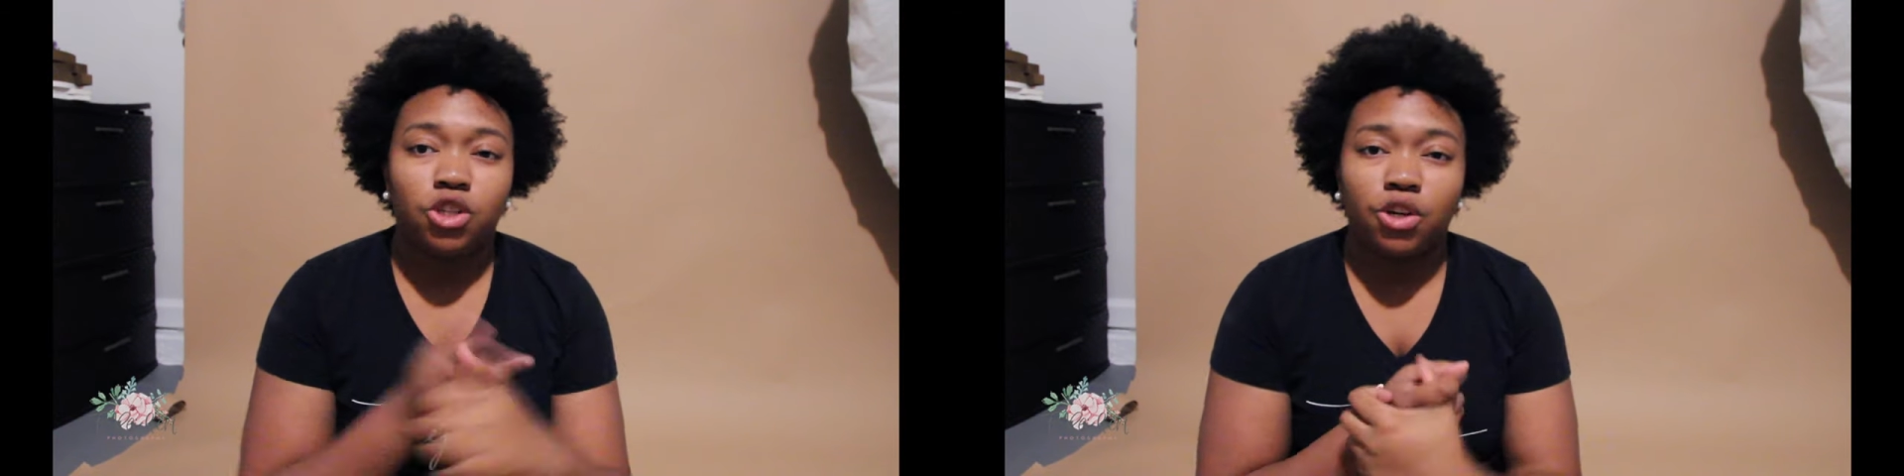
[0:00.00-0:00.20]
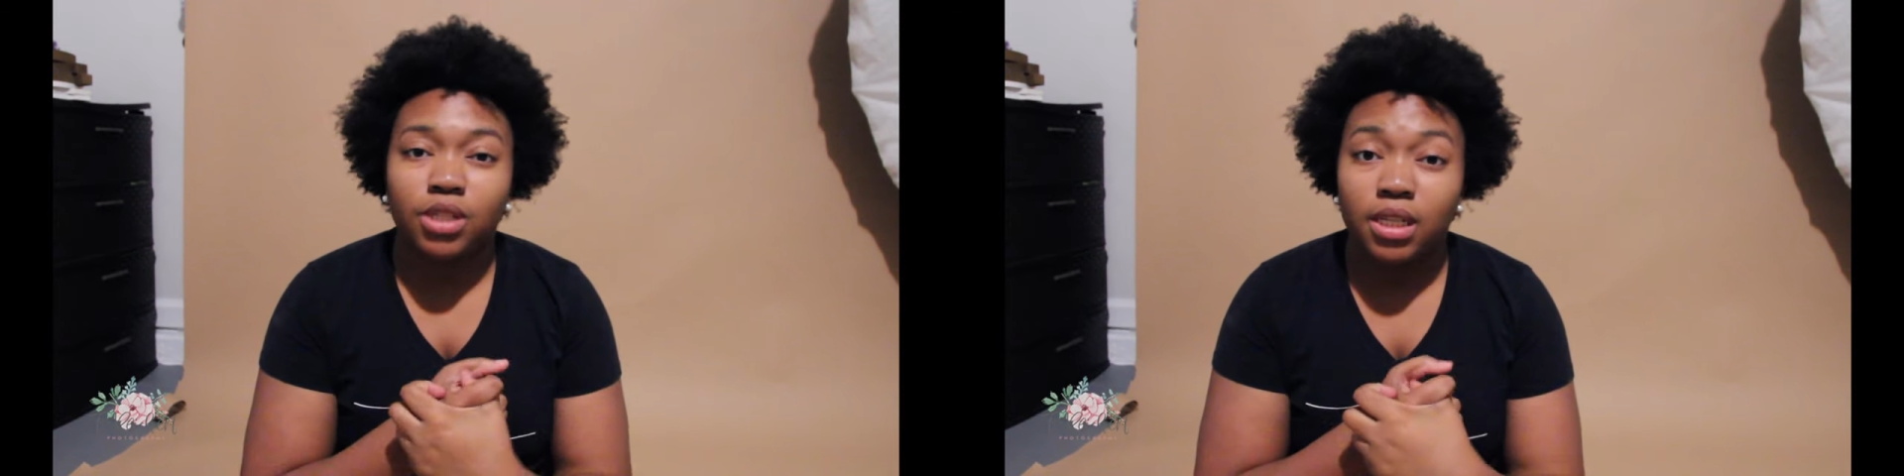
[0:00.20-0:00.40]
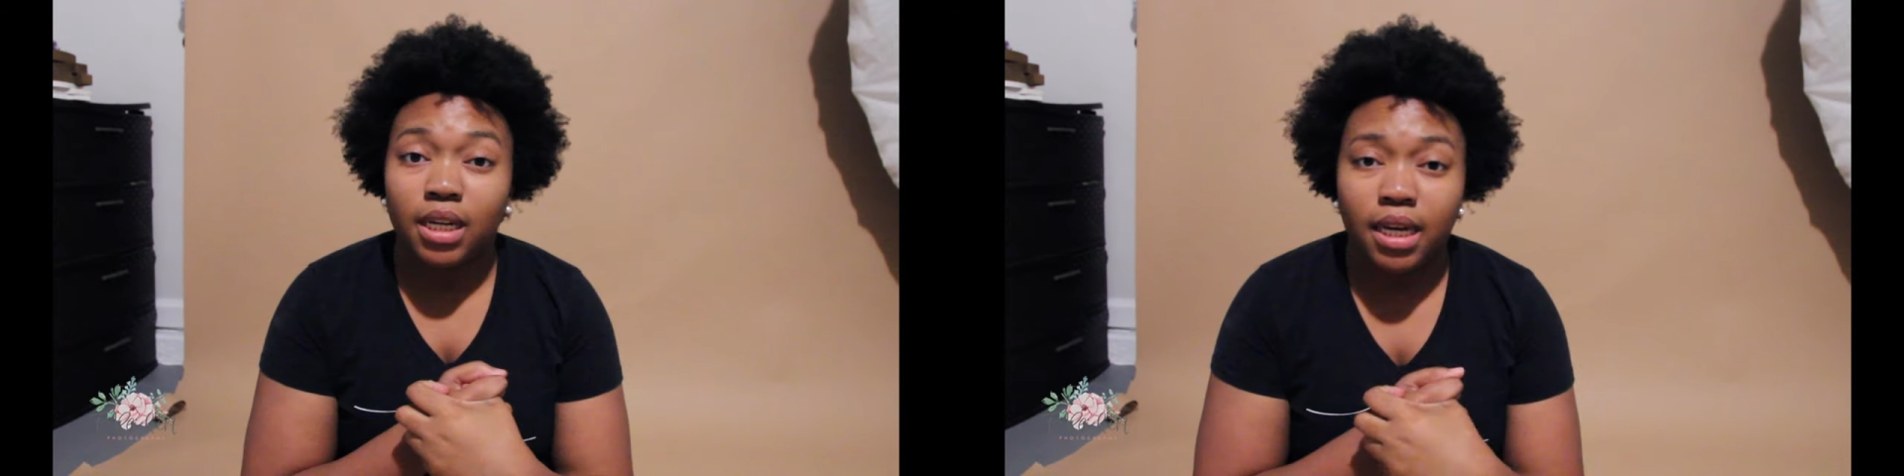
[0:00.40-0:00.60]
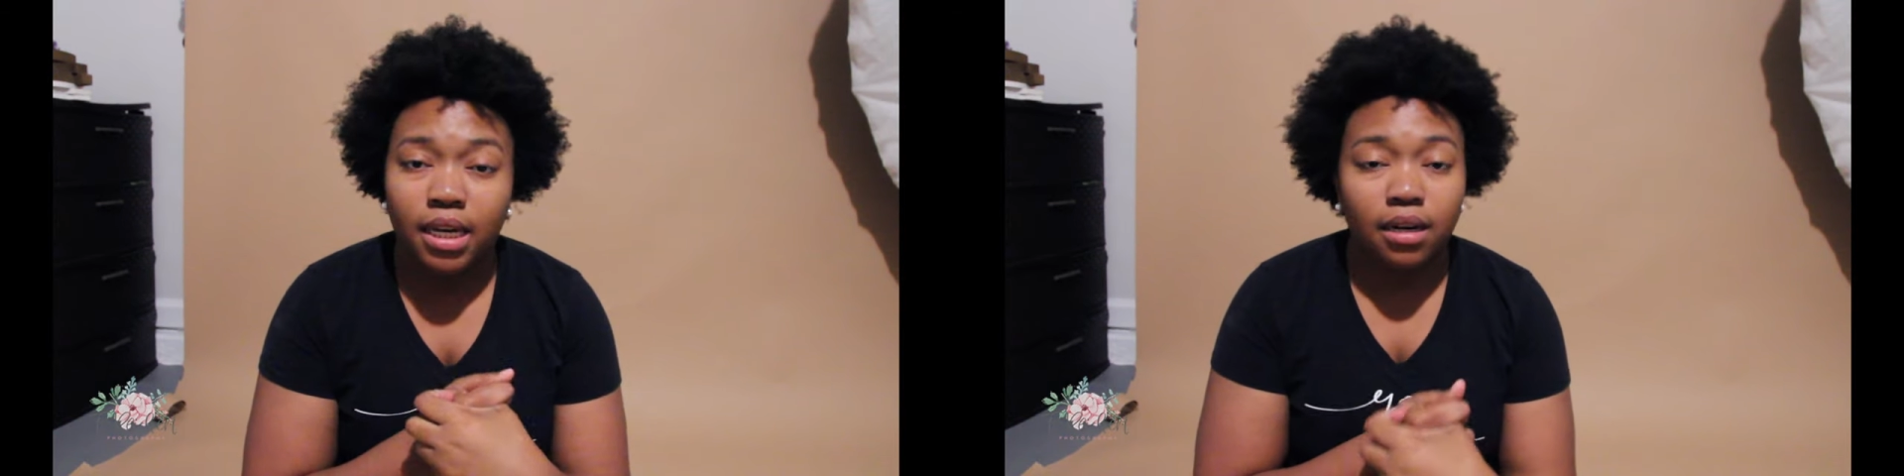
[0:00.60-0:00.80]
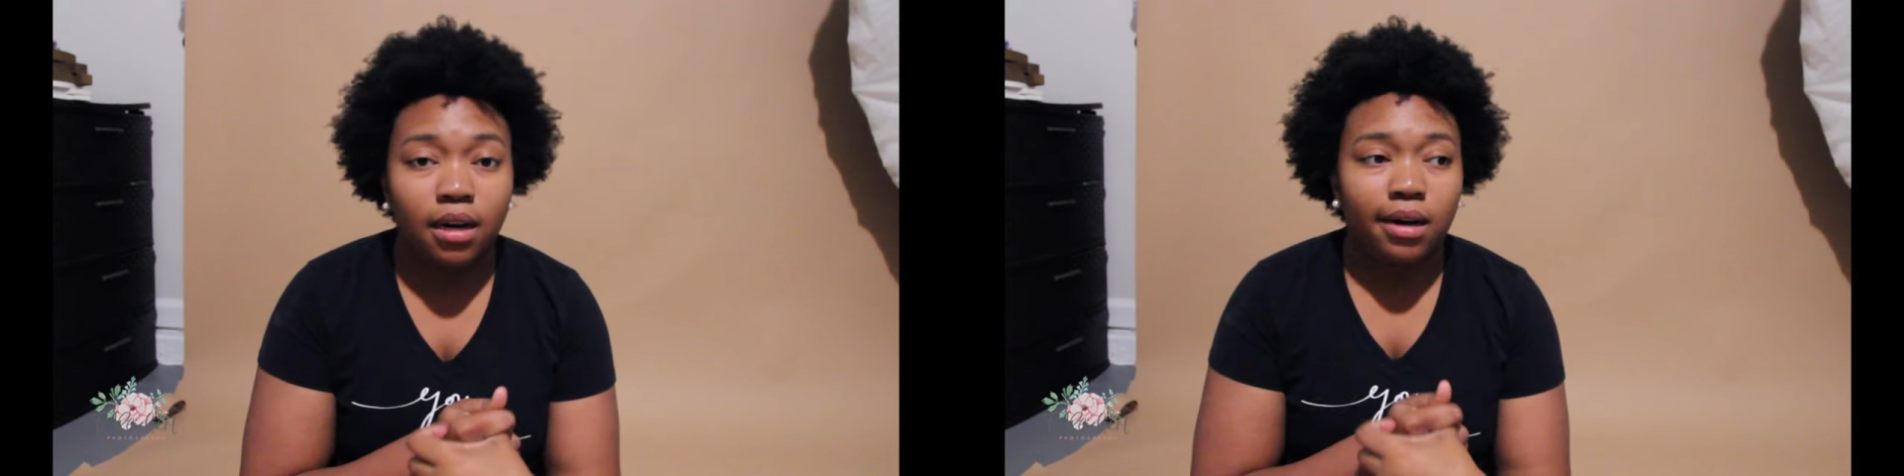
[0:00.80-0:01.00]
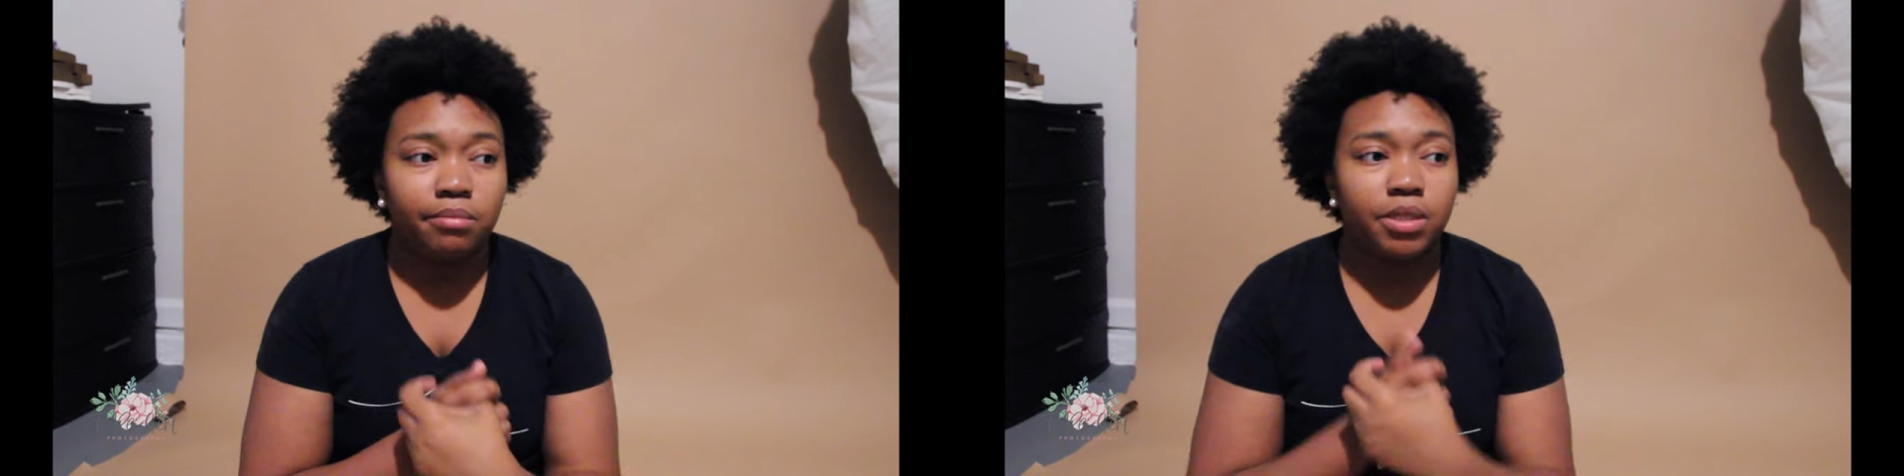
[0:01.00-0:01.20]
jersey knit um,